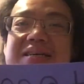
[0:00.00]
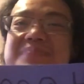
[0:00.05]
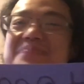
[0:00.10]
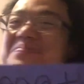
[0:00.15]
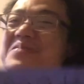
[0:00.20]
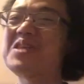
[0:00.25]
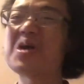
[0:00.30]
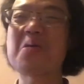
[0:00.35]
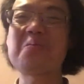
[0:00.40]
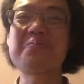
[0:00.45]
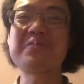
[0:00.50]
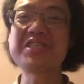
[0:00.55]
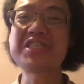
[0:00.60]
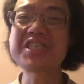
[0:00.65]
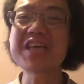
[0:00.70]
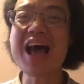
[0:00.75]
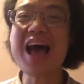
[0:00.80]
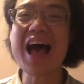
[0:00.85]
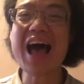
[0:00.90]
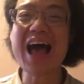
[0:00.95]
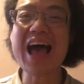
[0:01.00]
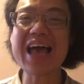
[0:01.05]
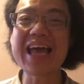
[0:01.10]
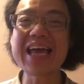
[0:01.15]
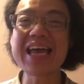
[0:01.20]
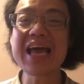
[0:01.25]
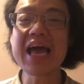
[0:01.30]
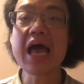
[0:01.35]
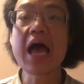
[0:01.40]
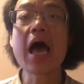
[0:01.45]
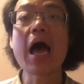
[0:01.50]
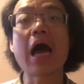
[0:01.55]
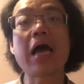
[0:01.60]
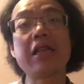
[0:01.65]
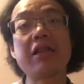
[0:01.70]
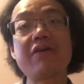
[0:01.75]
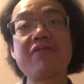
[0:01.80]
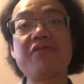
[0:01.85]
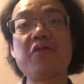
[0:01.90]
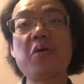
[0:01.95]
Don't be shy. I
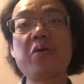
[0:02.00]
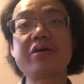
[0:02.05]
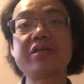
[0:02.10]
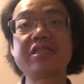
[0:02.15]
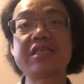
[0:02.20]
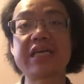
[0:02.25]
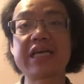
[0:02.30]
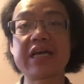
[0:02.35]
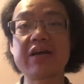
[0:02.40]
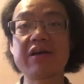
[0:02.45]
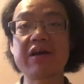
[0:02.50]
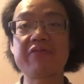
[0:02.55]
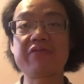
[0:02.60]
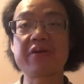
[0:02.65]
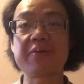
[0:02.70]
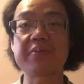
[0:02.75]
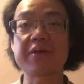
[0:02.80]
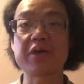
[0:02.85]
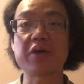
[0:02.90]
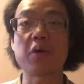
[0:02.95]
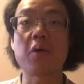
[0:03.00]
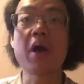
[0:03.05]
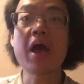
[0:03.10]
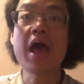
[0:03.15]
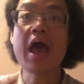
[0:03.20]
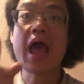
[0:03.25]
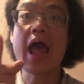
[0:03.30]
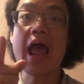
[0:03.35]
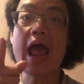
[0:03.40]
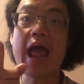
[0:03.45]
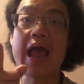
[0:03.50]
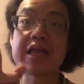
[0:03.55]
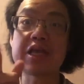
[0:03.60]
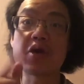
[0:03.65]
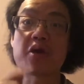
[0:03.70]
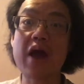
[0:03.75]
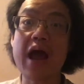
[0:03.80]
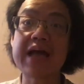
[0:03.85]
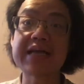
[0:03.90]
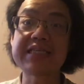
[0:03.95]
look forward to hearing from you, and
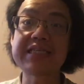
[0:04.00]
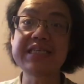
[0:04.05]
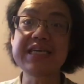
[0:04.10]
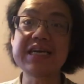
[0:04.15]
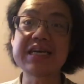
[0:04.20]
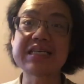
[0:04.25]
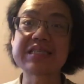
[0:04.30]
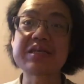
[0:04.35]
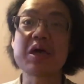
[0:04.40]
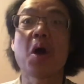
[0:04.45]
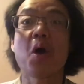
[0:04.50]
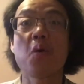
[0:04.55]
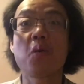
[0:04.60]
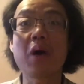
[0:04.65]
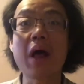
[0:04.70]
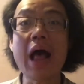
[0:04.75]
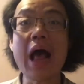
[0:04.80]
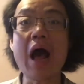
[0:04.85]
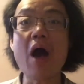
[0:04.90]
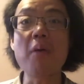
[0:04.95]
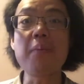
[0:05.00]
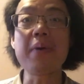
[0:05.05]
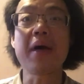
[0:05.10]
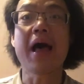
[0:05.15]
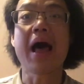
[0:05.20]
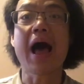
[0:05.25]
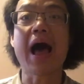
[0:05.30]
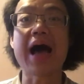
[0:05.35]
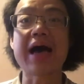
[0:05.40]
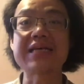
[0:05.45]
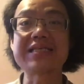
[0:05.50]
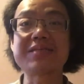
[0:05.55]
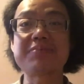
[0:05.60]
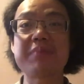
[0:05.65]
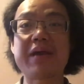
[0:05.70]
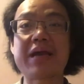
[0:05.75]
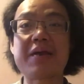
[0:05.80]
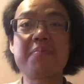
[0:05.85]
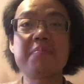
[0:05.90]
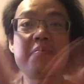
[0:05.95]
your ideas will help us
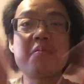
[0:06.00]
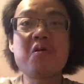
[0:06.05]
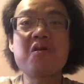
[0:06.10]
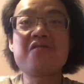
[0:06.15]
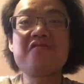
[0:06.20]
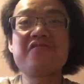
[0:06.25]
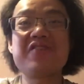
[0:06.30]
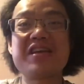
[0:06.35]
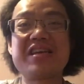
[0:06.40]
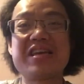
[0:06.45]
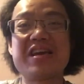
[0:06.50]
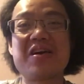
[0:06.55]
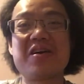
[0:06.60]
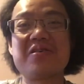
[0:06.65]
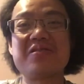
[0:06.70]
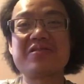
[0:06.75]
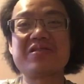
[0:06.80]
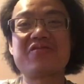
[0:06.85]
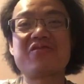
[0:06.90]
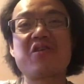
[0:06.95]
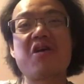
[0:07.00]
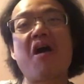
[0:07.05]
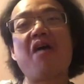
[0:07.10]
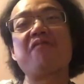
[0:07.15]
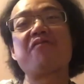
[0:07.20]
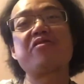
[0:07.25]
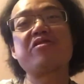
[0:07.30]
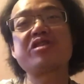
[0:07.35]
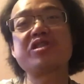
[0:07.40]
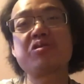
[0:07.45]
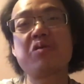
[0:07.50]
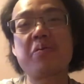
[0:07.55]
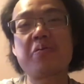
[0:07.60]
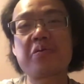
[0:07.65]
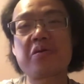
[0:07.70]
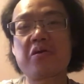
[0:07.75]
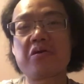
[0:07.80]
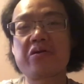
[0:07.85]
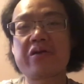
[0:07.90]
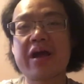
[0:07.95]
make more videos for our virtual
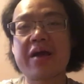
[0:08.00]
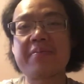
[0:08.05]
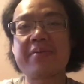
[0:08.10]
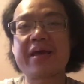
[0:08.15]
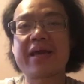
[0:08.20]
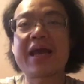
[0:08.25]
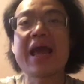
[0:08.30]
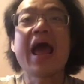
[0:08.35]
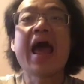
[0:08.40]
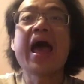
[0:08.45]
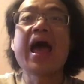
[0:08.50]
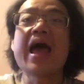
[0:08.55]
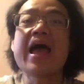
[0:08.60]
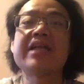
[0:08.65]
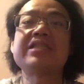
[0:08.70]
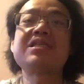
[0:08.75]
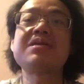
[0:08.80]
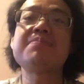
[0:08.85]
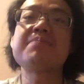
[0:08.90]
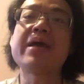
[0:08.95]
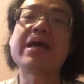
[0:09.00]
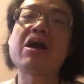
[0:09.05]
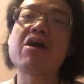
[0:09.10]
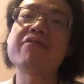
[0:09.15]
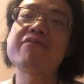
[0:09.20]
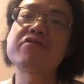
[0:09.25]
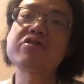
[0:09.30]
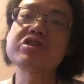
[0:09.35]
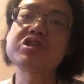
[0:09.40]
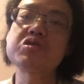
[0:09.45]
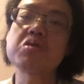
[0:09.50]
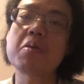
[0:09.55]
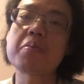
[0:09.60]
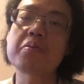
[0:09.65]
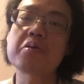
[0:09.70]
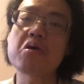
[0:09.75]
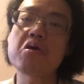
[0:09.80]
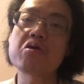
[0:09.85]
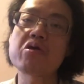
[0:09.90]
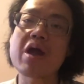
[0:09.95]
programming and to make our virtual
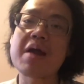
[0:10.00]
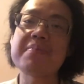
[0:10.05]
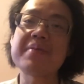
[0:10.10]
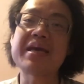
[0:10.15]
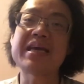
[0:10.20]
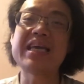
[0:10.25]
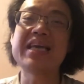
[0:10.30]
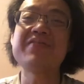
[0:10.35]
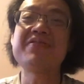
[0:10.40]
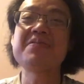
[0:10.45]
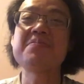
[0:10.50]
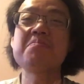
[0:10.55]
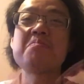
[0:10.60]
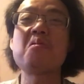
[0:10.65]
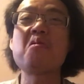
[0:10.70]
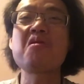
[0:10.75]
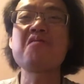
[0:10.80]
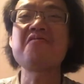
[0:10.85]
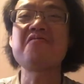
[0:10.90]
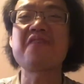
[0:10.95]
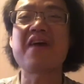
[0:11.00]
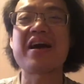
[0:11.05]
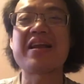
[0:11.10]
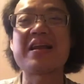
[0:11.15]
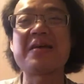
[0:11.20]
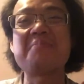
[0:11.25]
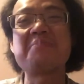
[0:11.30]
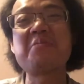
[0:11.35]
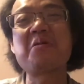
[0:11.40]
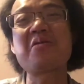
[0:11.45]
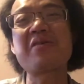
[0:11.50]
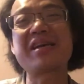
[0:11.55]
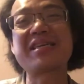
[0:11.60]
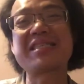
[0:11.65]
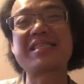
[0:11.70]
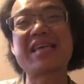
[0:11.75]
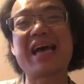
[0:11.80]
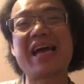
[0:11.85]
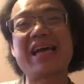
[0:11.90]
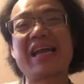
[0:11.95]
programming even more fun and more
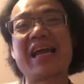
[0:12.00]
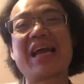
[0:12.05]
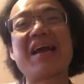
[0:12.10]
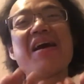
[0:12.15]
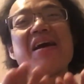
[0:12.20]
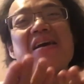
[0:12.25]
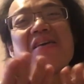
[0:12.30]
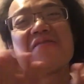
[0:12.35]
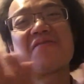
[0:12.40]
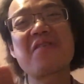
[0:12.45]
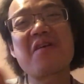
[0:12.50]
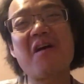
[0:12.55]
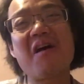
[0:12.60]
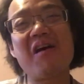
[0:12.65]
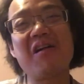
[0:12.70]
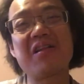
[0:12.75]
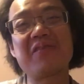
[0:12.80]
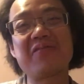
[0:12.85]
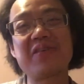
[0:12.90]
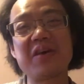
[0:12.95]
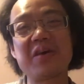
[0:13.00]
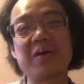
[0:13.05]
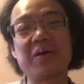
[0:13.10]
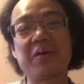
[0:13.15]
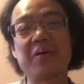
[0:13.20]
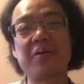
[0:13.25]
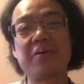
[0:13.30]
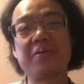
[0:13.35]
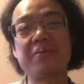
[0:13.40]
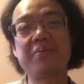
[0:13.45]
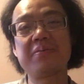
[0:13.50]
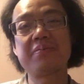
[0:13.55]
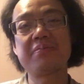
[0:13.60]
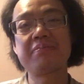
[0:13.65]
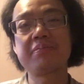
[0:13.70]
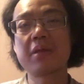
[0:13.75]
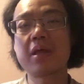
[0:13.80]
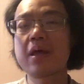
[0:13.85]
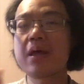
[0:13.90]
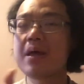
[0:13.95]
exciting for all of you.
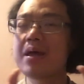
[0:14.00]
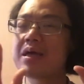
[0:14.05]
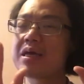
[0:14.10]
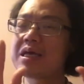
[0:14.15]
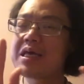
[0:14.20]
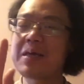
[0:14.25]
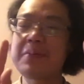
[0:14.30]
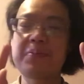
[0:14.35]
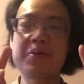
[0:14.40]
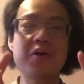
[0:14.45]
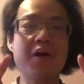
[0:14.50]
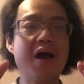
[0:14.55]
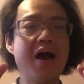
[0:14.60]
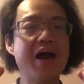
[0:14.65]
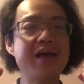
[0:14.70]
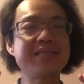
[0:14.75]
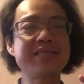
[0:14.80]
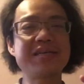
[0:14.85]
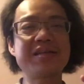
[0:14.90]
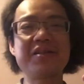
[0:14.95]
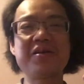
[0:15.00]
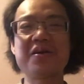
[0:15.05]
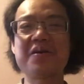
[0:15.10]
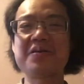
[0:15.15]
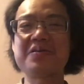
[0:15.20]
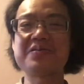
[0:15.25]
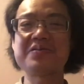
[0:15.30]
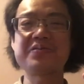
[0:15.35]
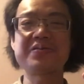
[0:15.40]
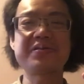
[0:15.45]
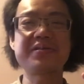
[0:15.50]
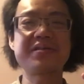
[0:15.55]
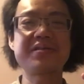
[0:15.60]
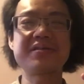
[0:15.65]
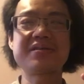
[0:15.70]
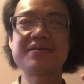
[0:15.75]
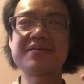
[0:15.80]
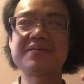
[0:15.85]
Keep your eyes closed.